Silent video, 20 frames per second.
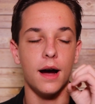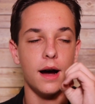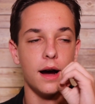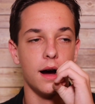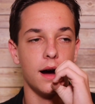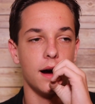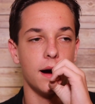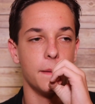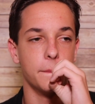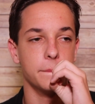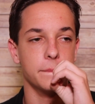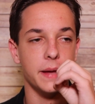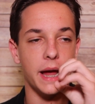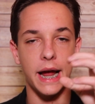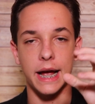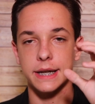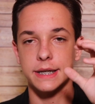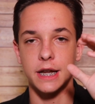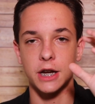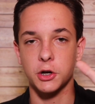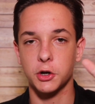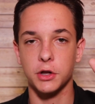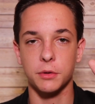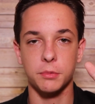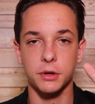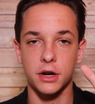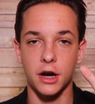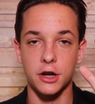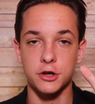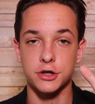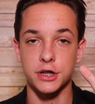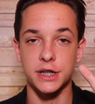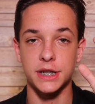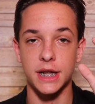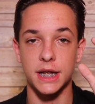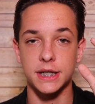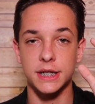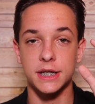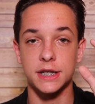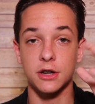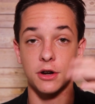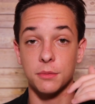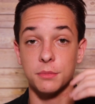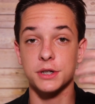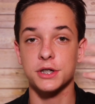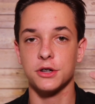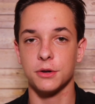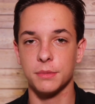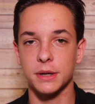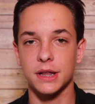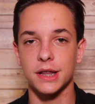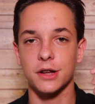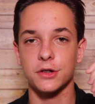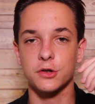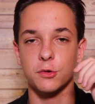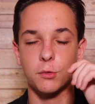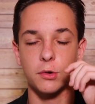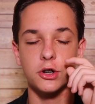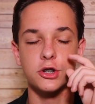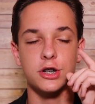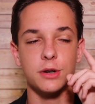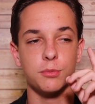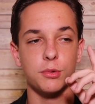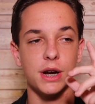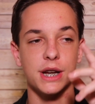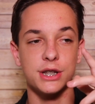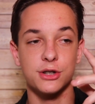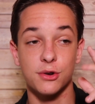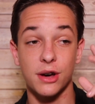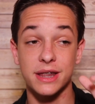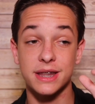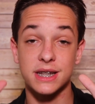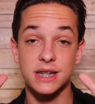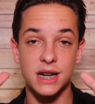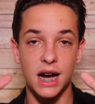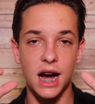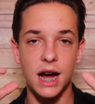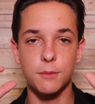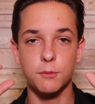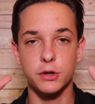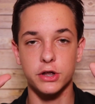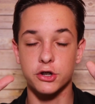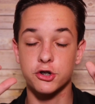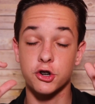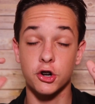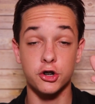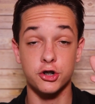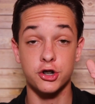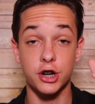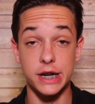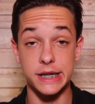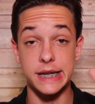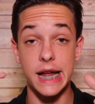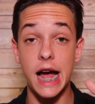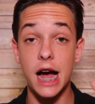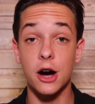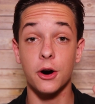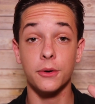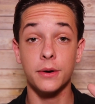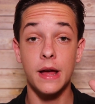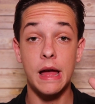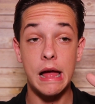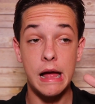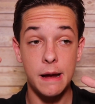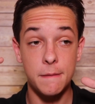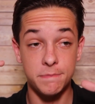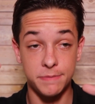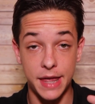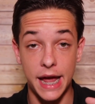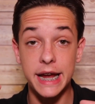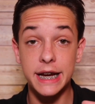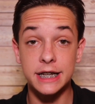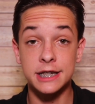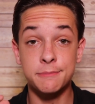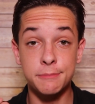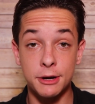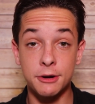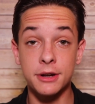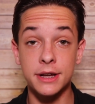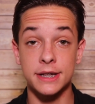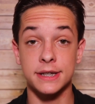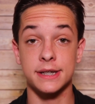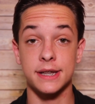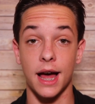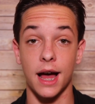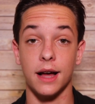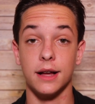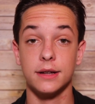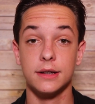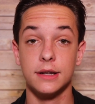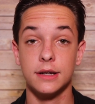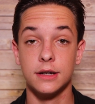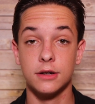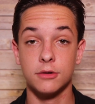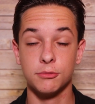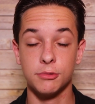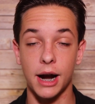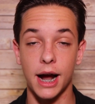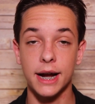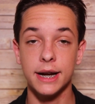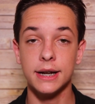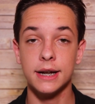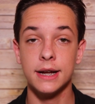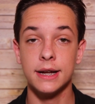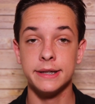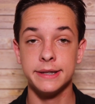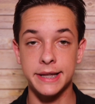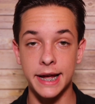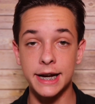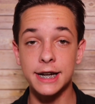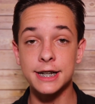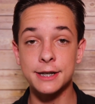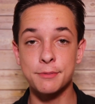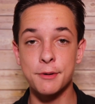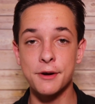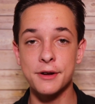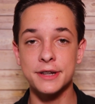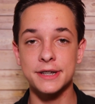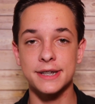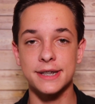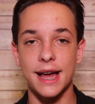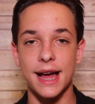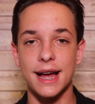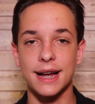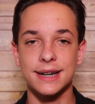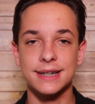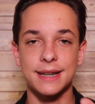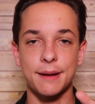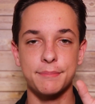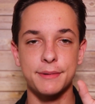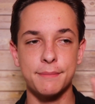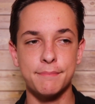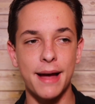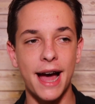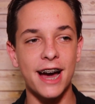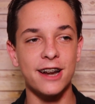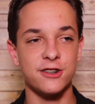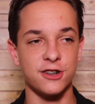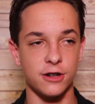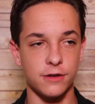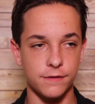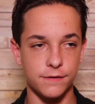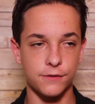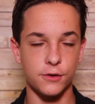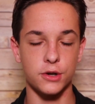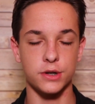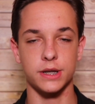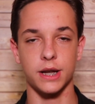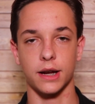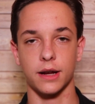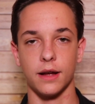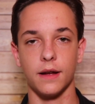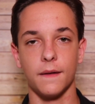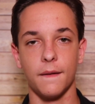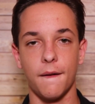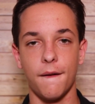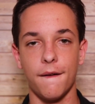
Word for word: and take all the precautions necessary, but still be allowed to worship, right? So at the time when the church shut down, they experienced that, right? They experienced that, except imagine for a second.